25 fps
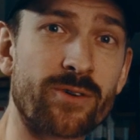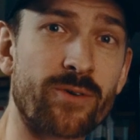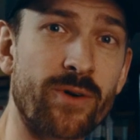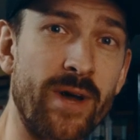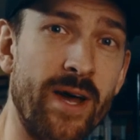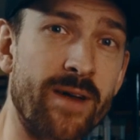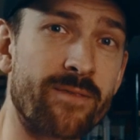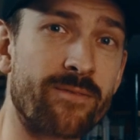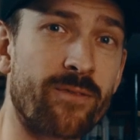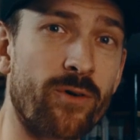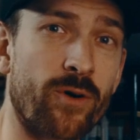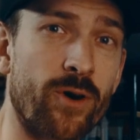
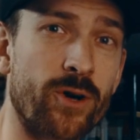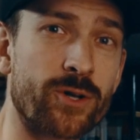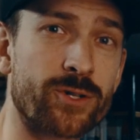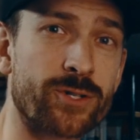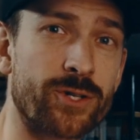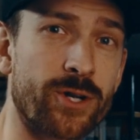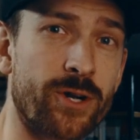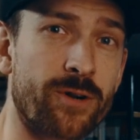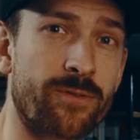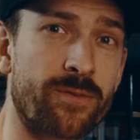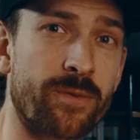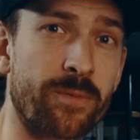Grand
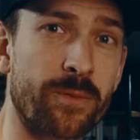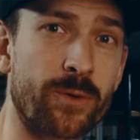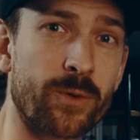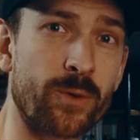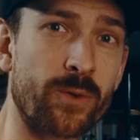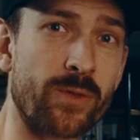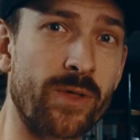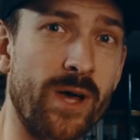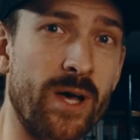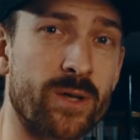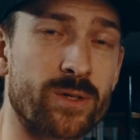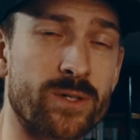Voyager from
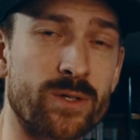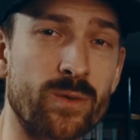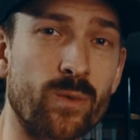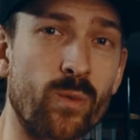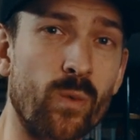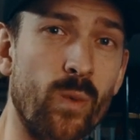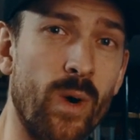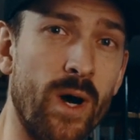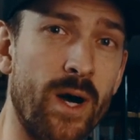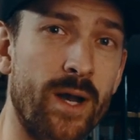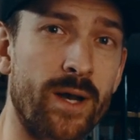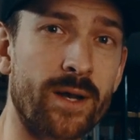
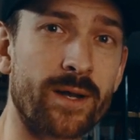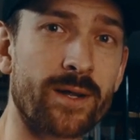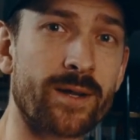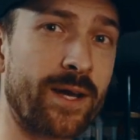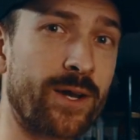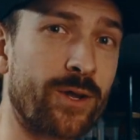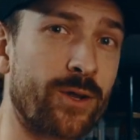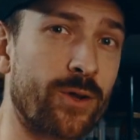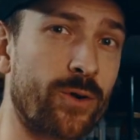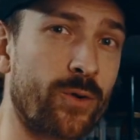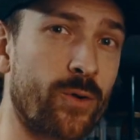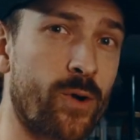2001. In
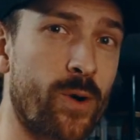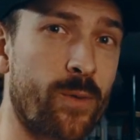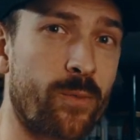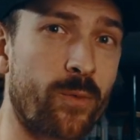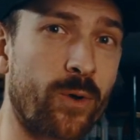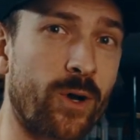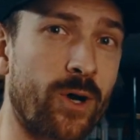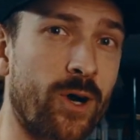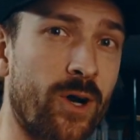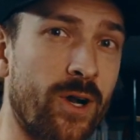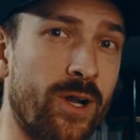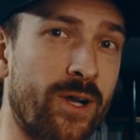Europe
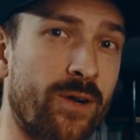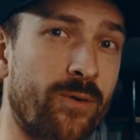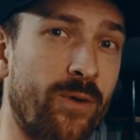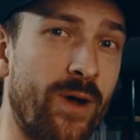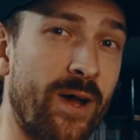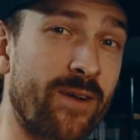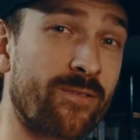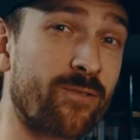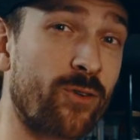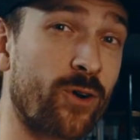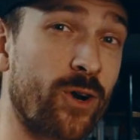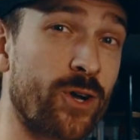we call it
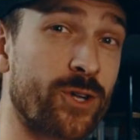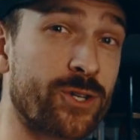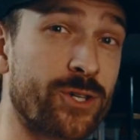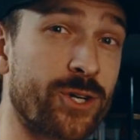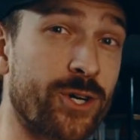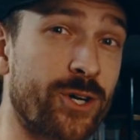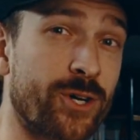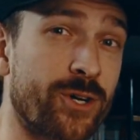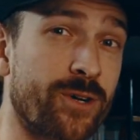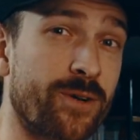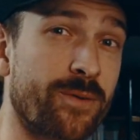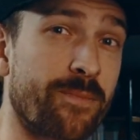Grand
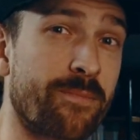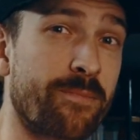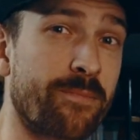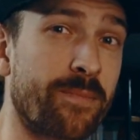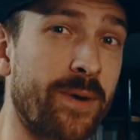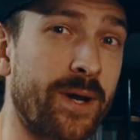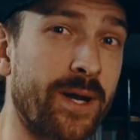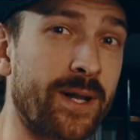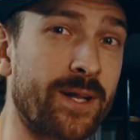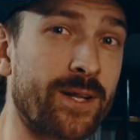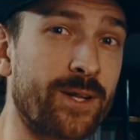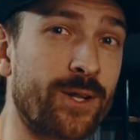Voyager,
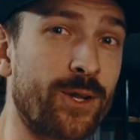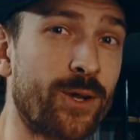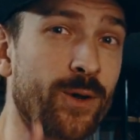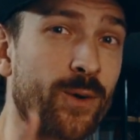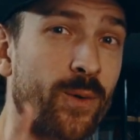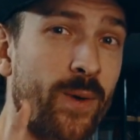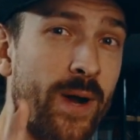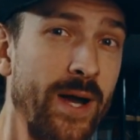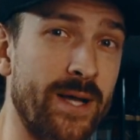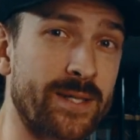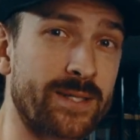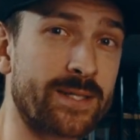but in the
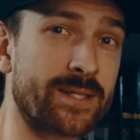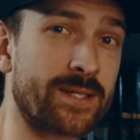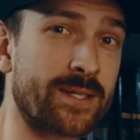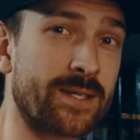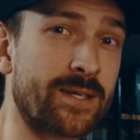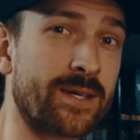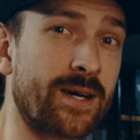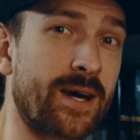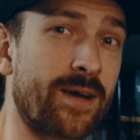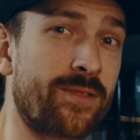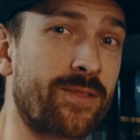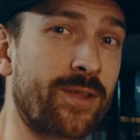US
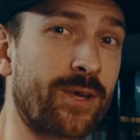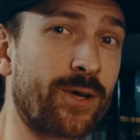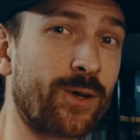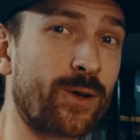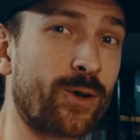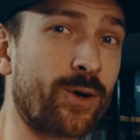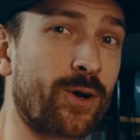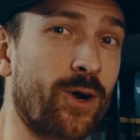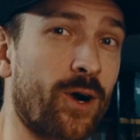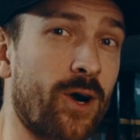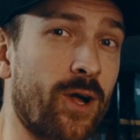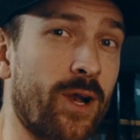I think you
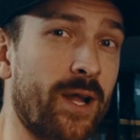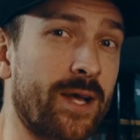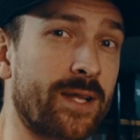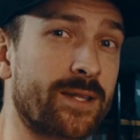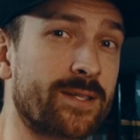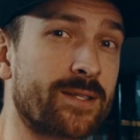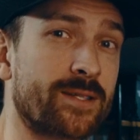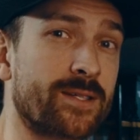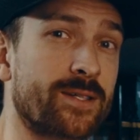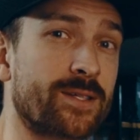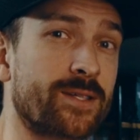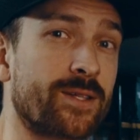call
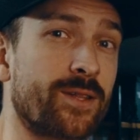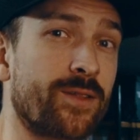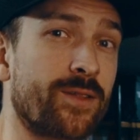it